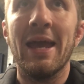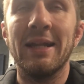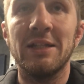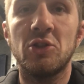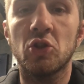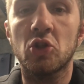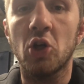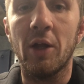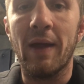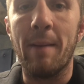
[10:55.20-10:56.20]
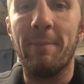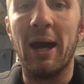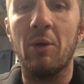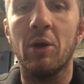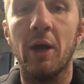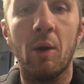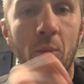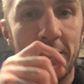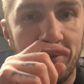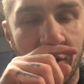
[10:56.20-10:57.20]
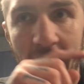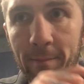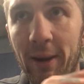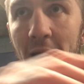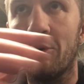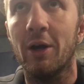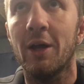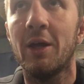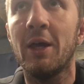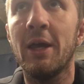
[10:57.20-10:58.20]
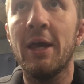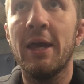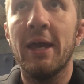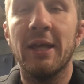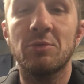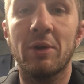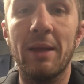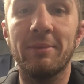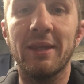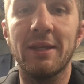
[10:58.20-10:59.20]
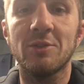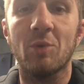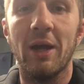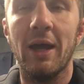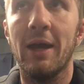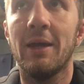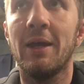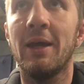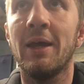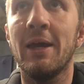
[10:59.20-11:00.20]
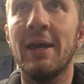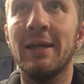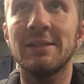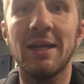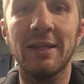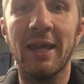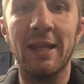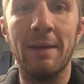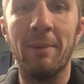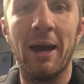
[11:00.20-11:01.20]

and he's just got that power. And when you've got that power, it's one of them things where it's like getting hit